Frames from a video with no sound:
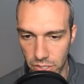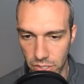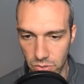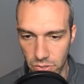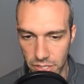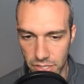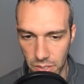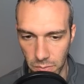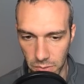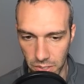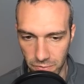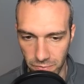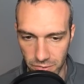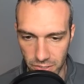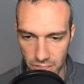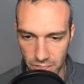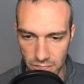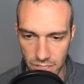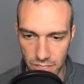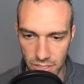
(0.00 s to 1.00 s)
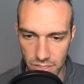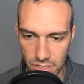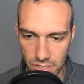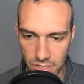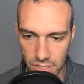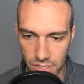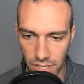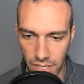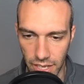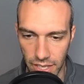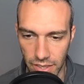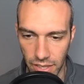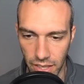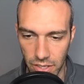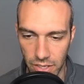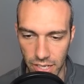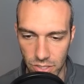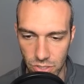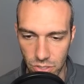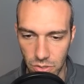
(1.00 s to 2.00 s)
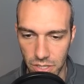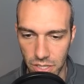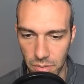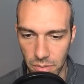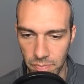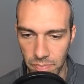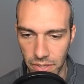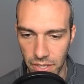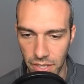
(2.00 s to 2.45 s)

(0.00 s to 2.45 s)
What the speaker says: you need something for the steals, and then you got 2 of them,